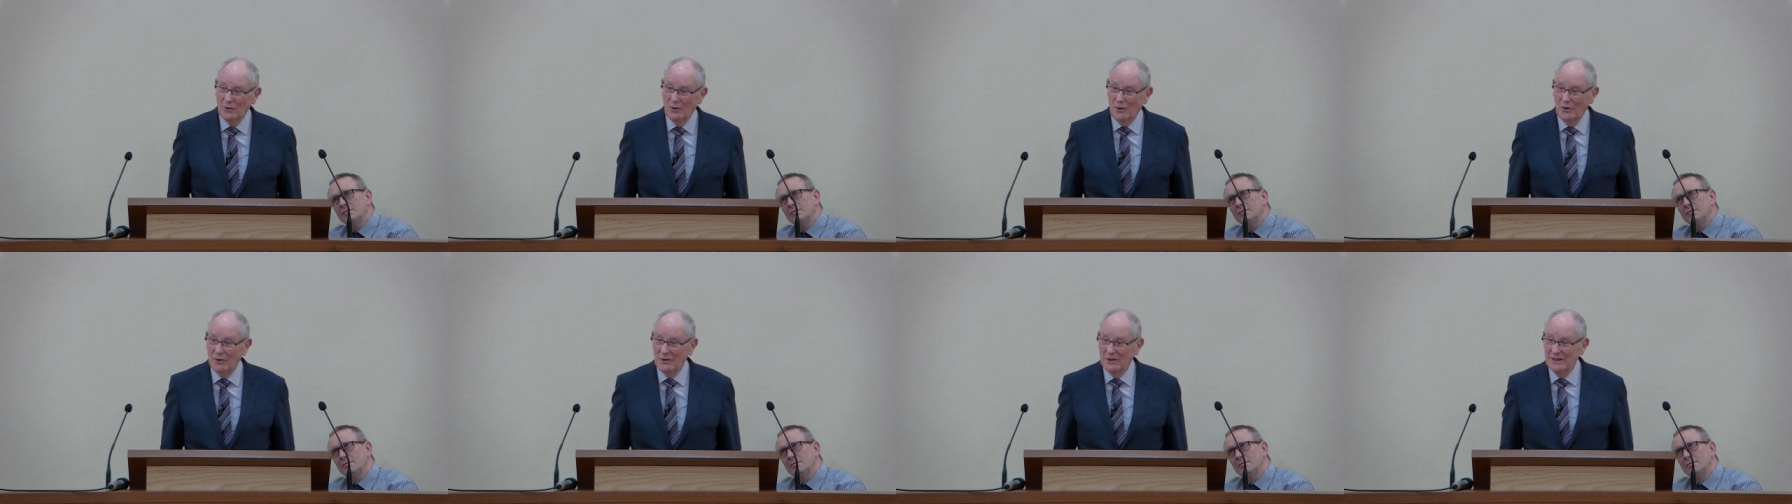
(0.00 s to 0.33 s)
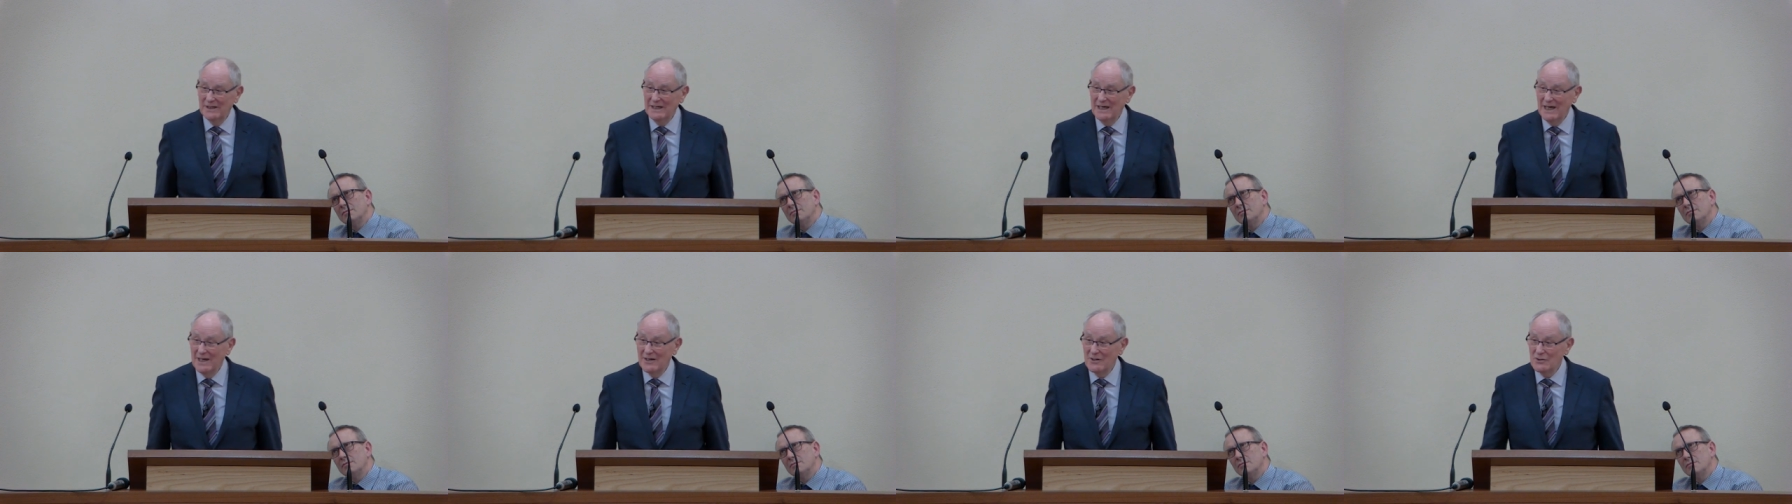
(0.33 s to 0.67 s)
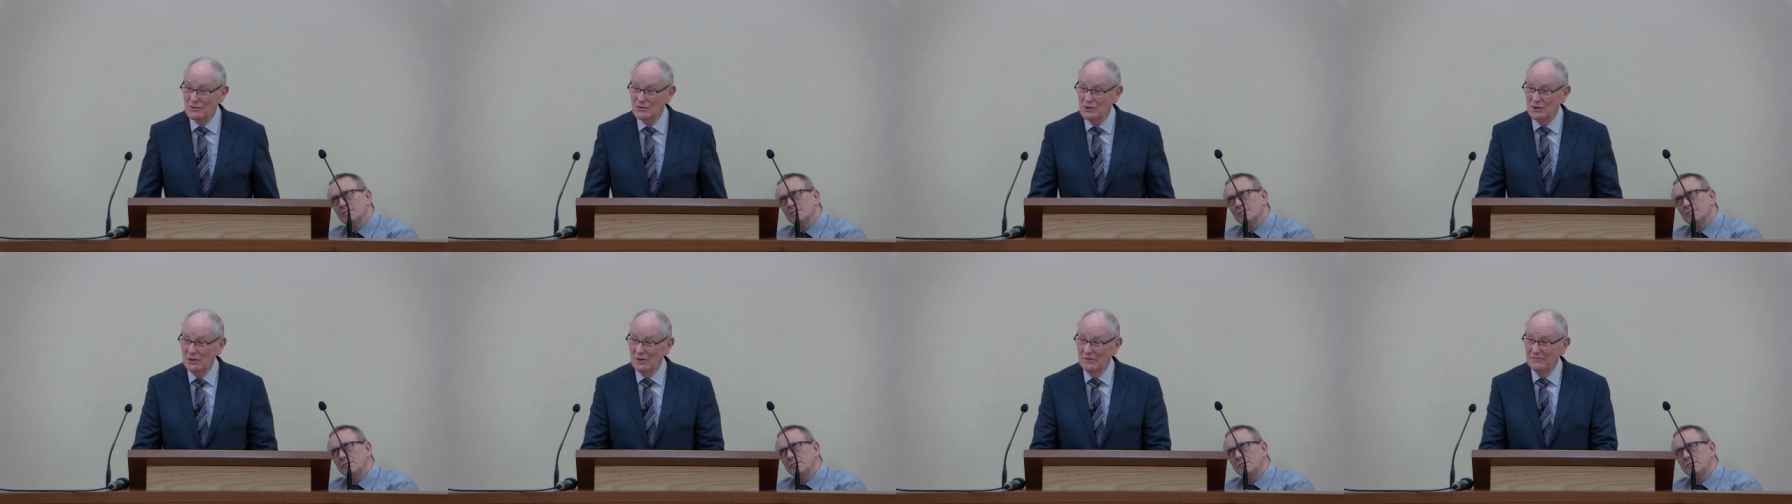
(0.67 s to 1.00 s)
all the
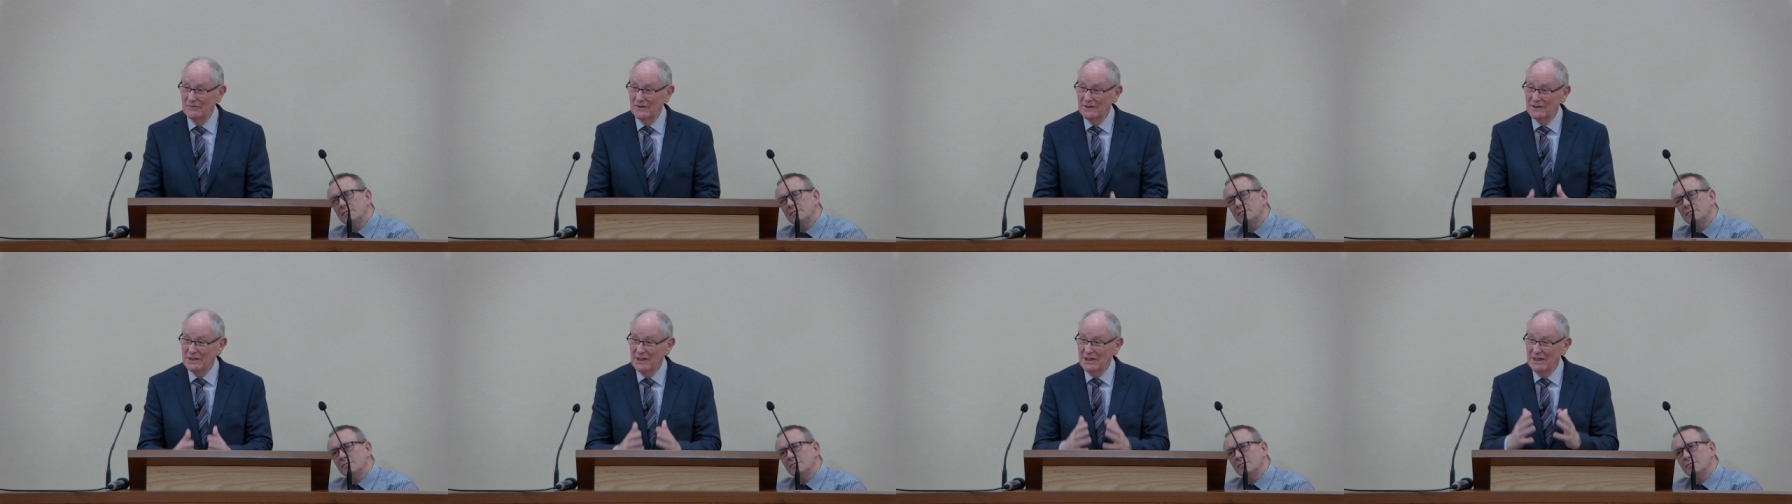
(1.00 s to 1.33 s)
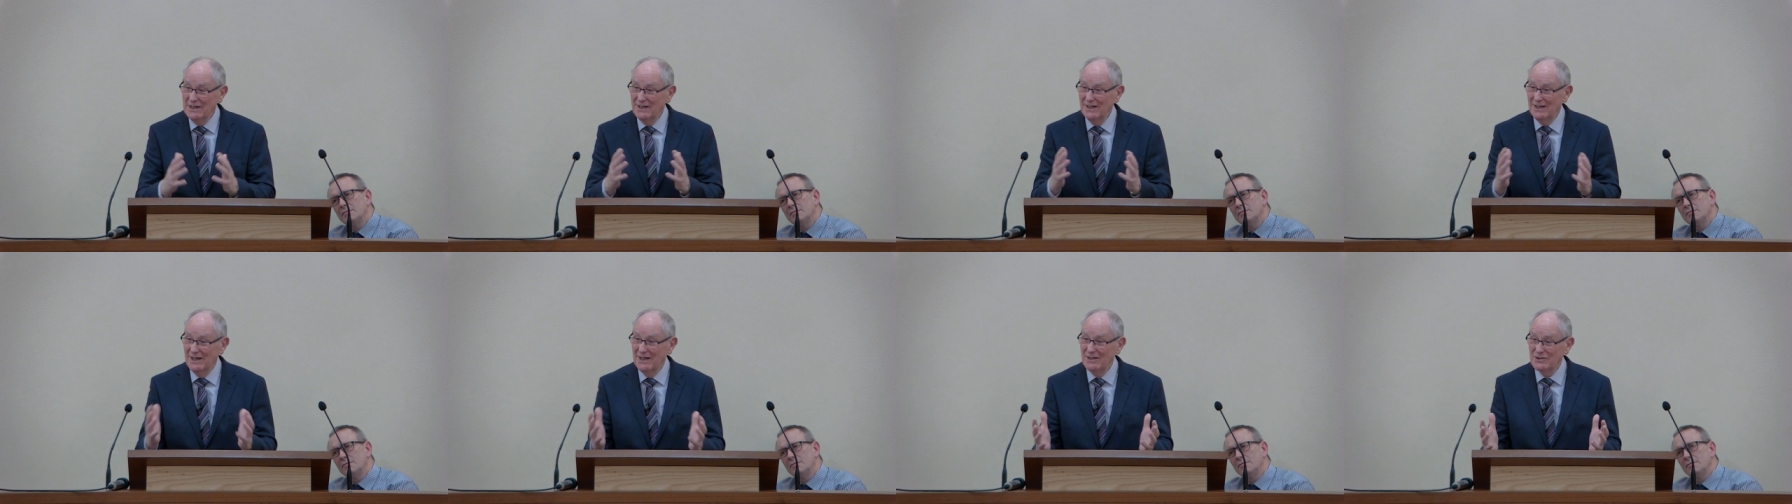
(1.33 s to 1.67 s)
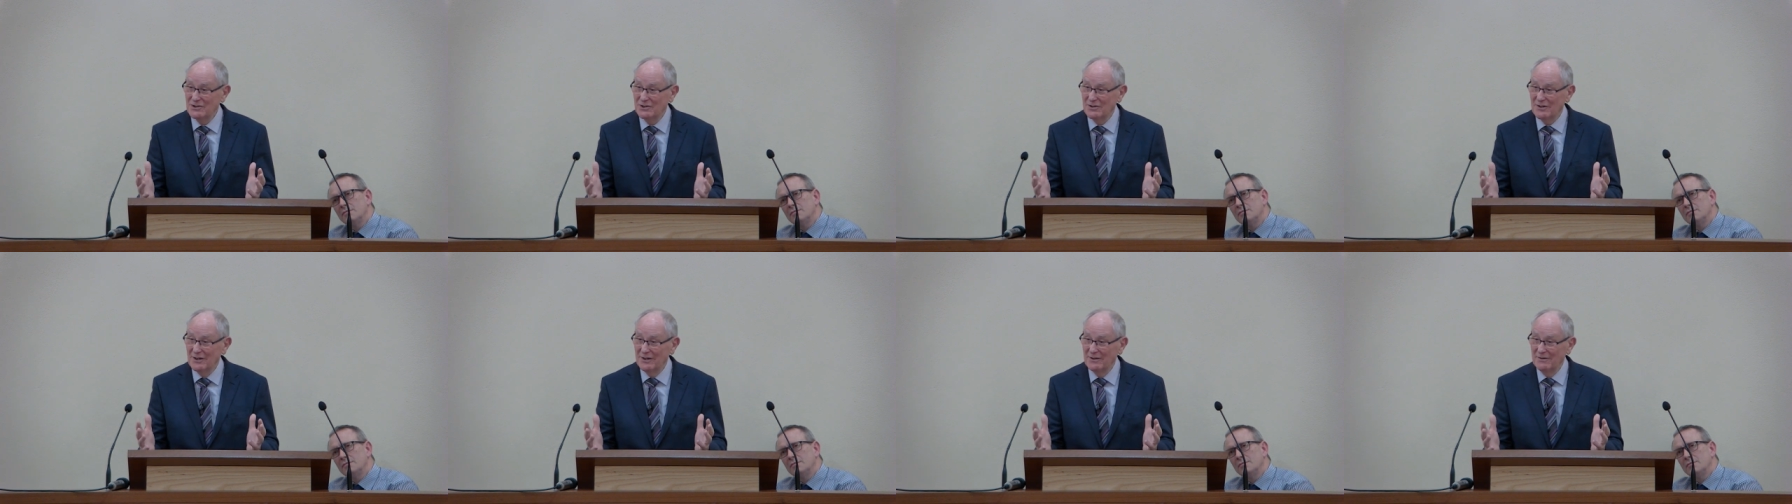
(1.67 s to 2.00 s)
energy of a
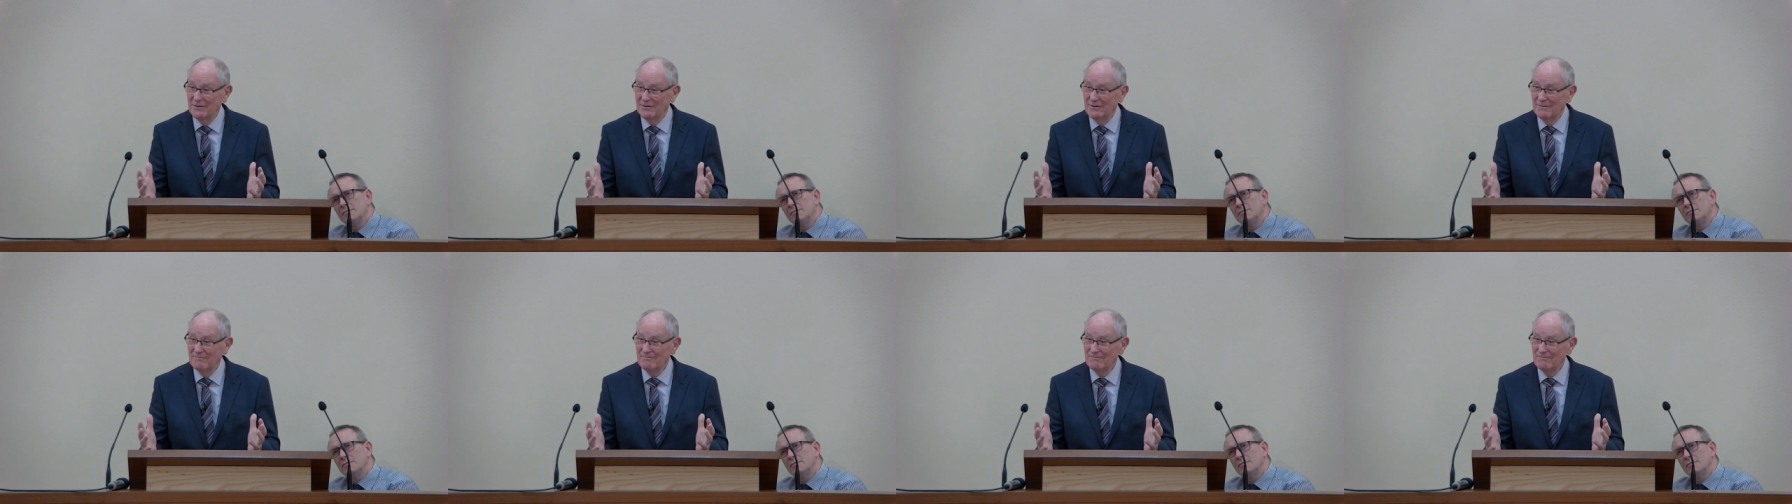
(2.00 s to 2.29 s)
teenager and